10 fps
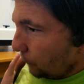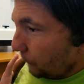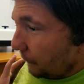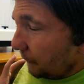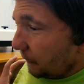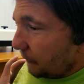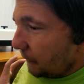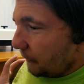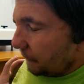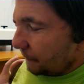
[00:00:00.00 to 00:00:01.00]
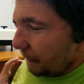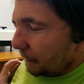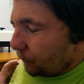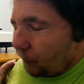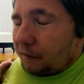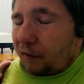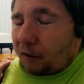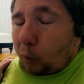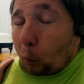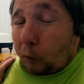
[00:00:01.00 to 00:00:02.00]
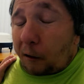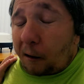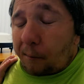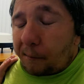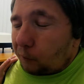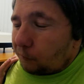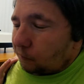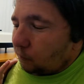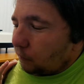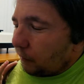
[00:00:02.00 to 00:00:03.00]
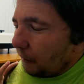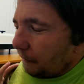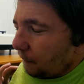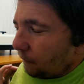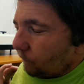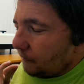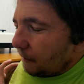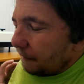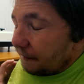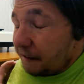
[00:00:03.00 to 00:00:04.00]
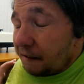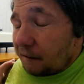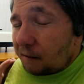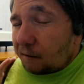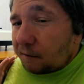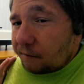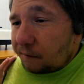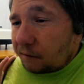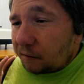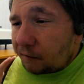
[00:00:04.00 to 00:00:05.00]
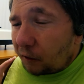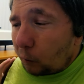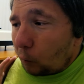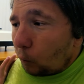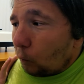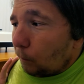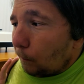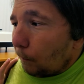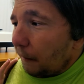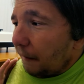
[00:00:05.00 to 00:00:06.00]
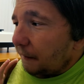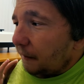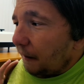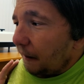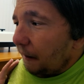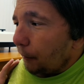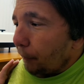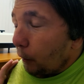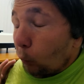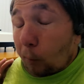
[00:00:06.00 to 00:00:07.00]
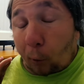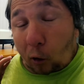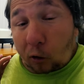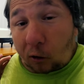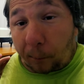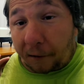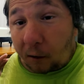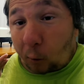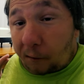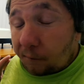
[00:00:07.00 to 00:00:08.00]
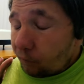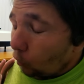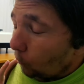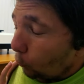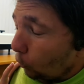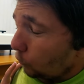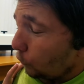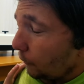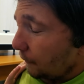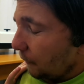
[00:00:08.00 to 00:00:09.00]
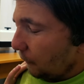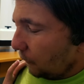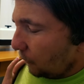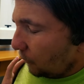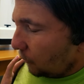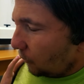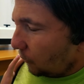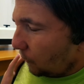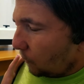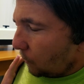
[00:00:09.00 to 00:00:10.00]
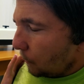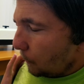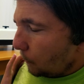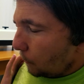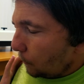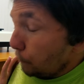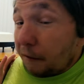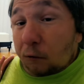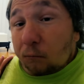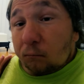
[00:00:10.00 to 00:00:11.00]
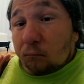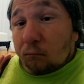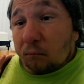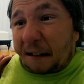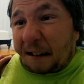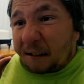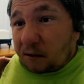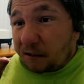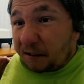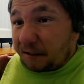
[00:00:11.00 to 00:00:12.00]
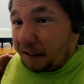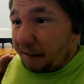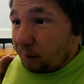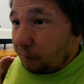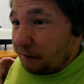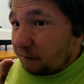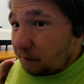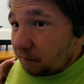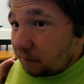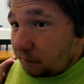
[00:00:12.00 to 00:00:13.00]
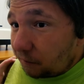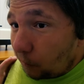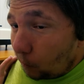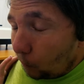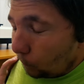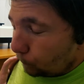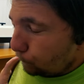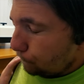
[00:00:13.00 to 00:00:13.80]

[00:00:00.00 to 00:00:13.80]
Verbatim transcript: but, it's kind of funny, this whole time I was thinking of an idea to make the game that we're supposed to be doing for a project, better, I guess you can say it is. So,